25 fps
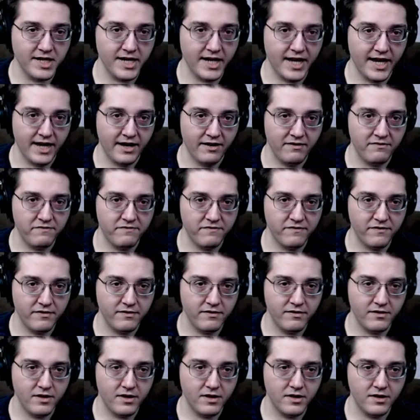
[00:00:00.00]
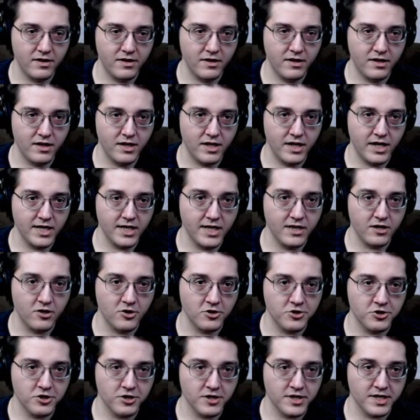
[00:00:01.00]
to have a
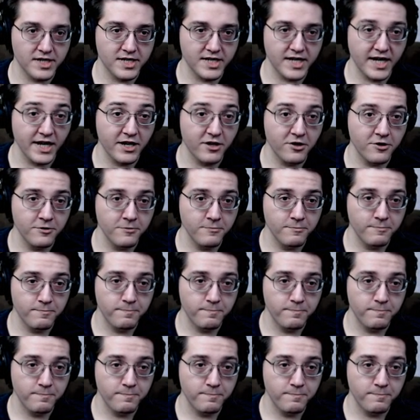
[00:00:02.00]
larger container.